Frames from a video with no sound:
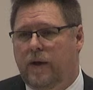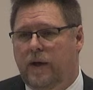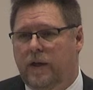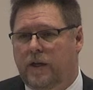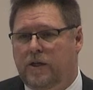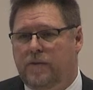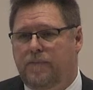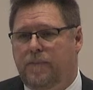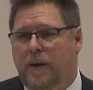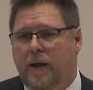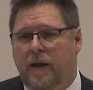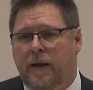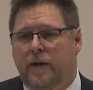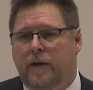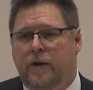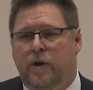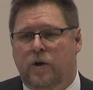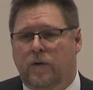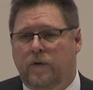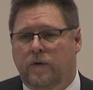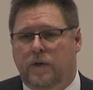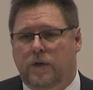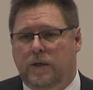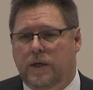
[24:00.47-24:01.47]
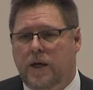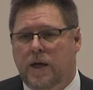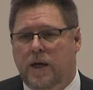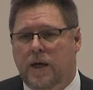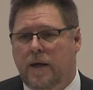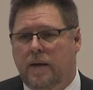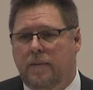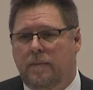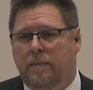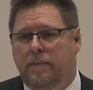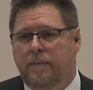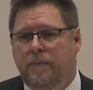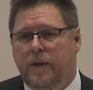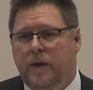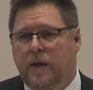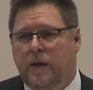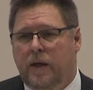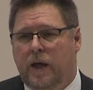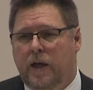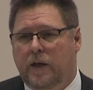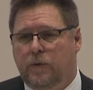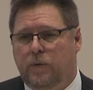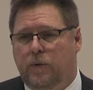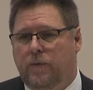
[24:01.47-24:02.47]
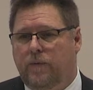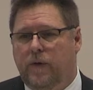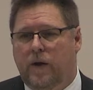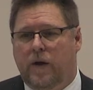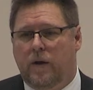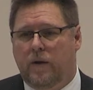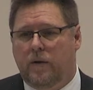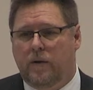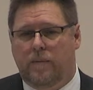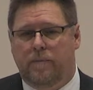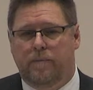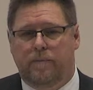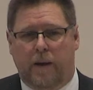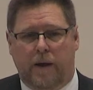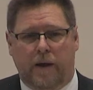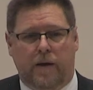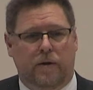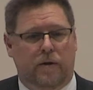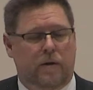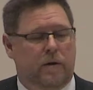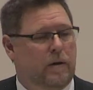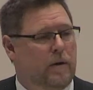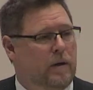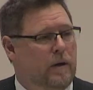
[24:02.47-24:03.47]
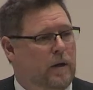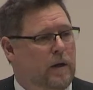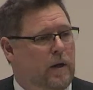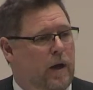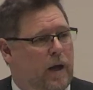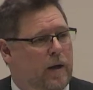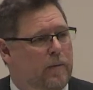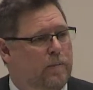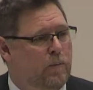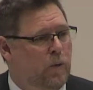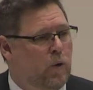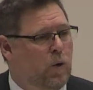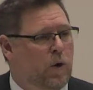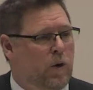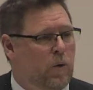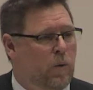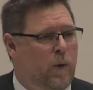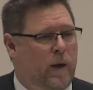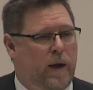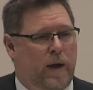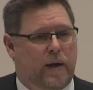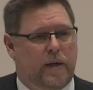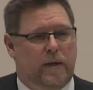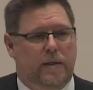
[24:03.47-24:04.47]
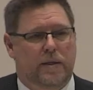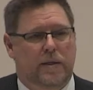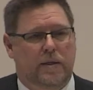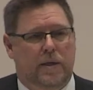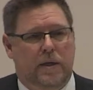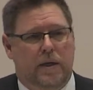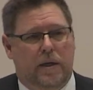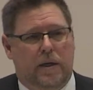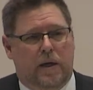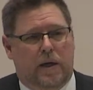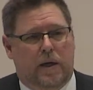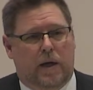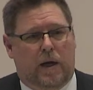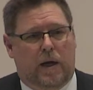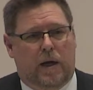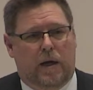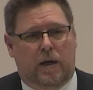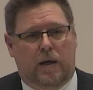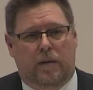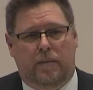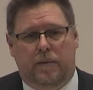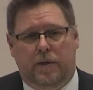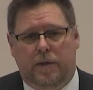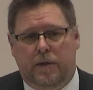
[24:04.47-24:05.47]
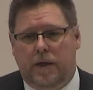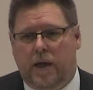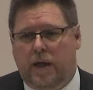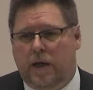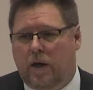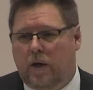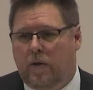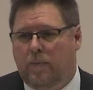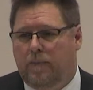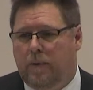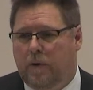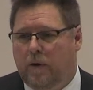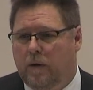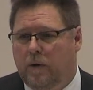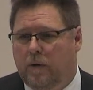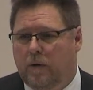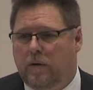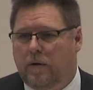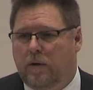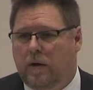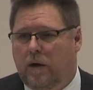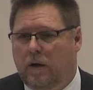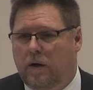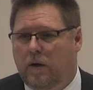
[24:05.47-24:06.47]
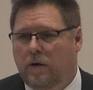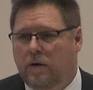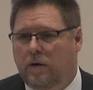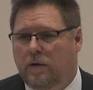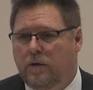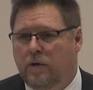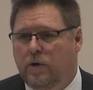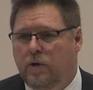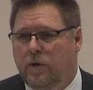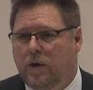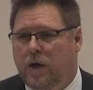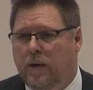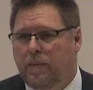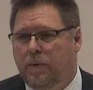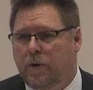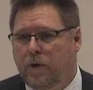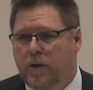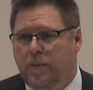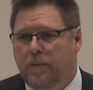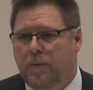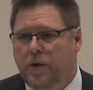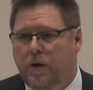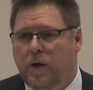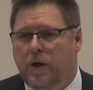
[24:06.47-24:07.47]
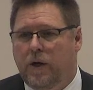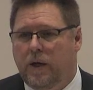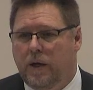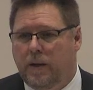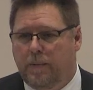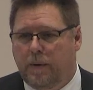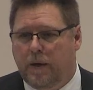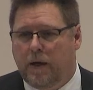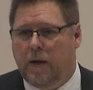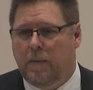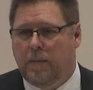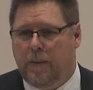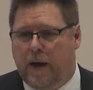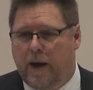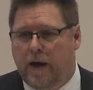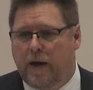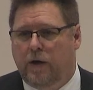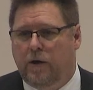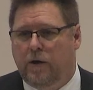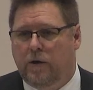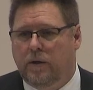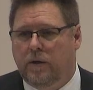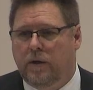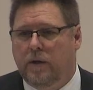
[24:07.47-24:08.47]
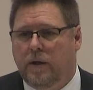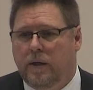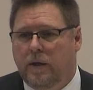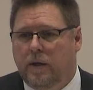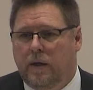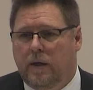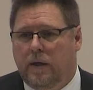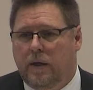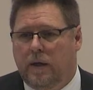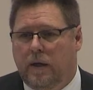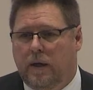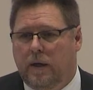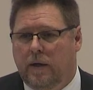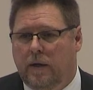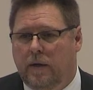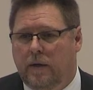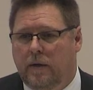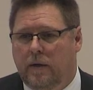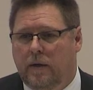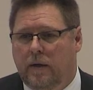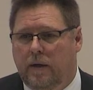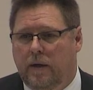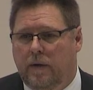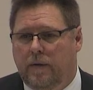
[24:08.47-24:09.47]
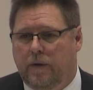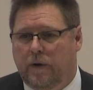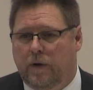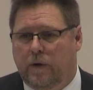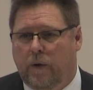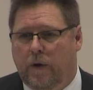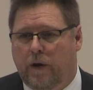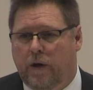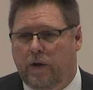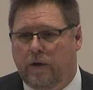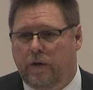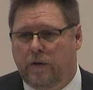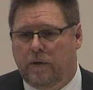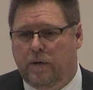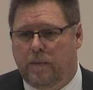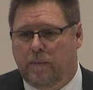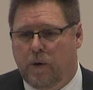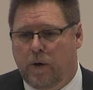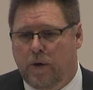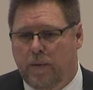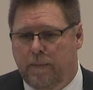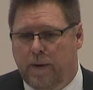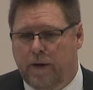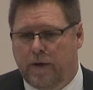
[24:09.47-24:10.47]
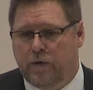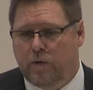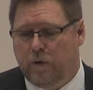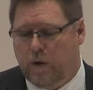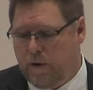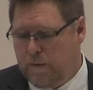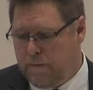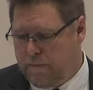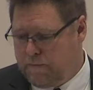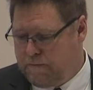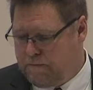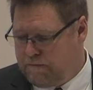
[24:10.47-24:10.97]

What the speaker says: expanded over time as we found better and more ways to help our newcomer community become anchored in the greater Des Moines metro.